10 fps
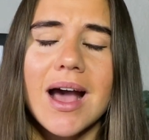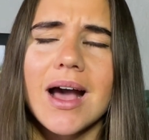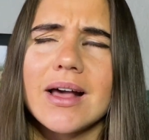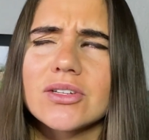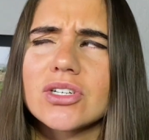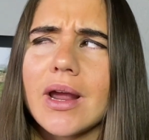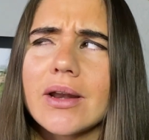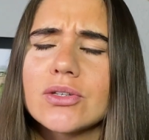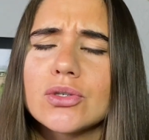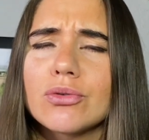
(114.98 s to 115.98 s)
I'll try
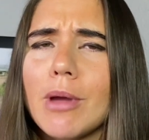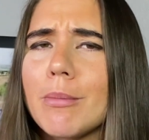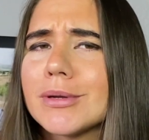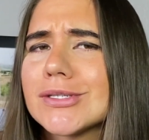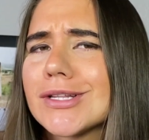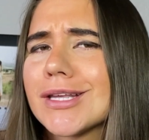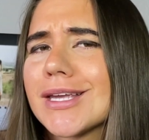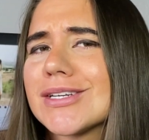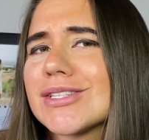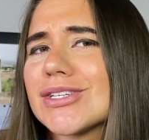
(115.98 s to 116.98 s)
to remember to link it
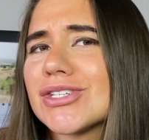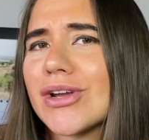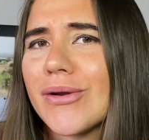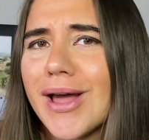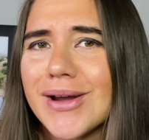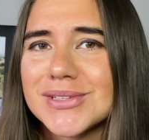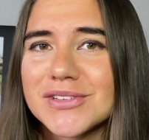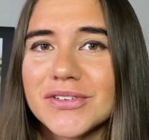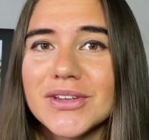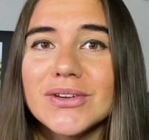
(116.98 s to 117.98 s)
into the show notes
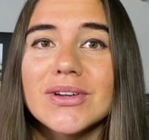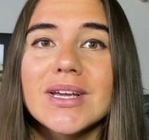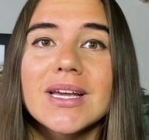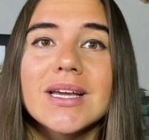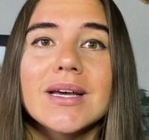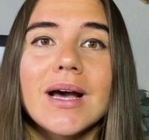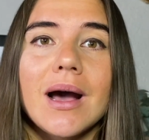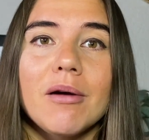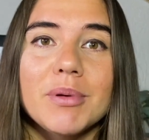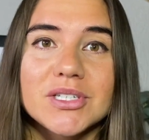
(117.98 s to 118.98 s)
for you,
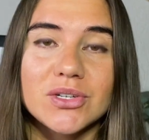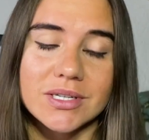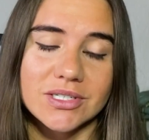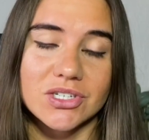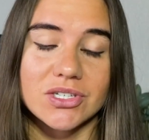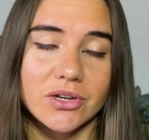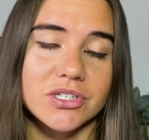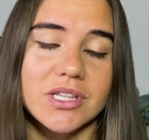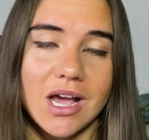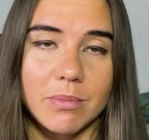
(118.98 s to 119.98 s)
but you can just
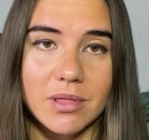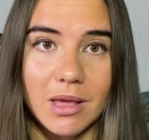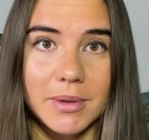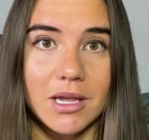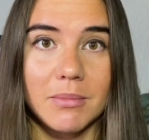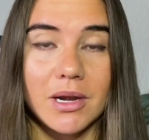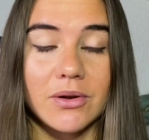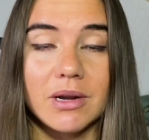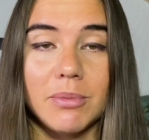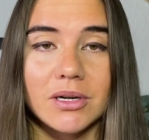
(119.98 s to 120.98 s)
search the Hypothalamic
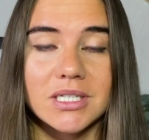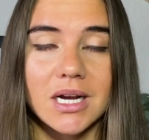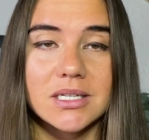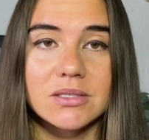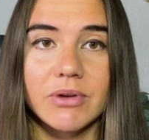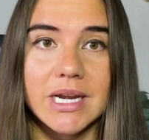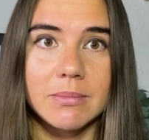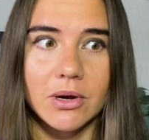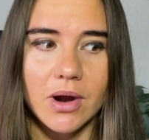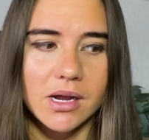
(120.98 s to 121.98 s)
Amenorrhea podcast, Renee
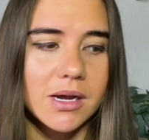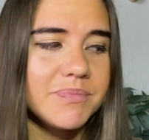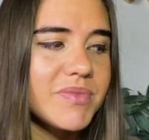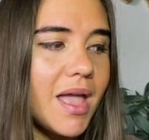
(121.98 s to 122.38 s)
McGregor,